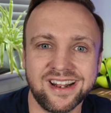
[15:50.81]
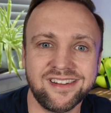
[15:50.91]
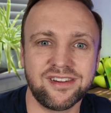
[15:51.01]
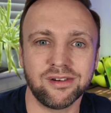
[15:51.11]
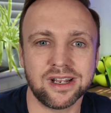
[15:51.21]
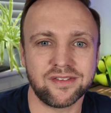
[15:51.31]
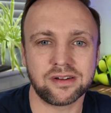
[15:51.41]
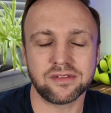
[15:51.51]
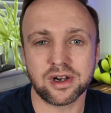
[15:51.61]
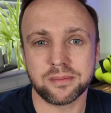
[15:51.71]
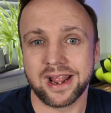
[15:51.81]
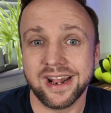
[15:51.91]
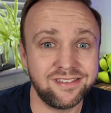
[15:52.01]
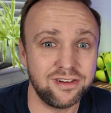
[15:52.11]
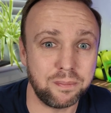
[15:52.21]
into your living room,
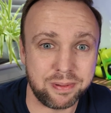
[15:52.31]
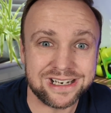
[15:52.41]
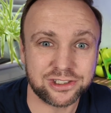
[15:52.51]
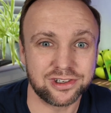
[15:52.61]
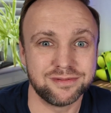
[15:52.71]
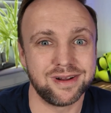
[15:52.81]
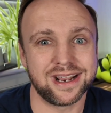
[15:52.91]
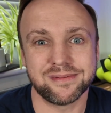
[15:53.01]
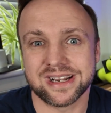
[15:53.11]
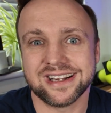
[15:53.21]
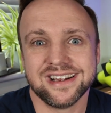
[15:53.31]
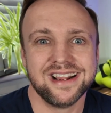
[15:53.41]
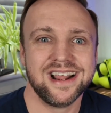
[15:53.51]
into your bedroom, maybe,